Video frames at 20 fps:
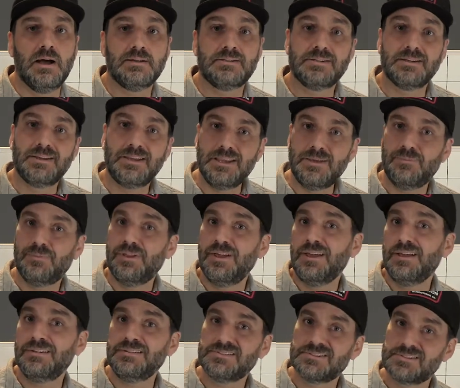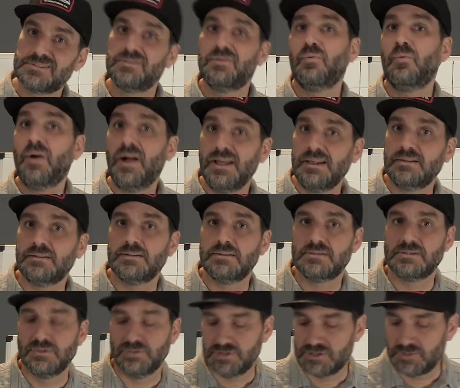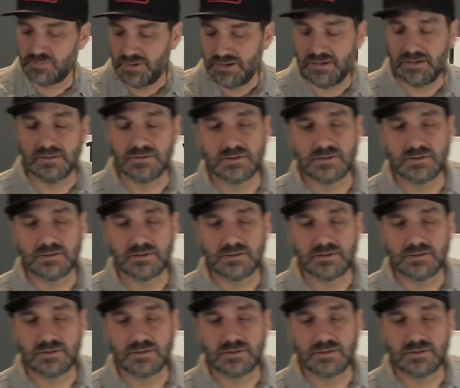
to keep things white, so to speak.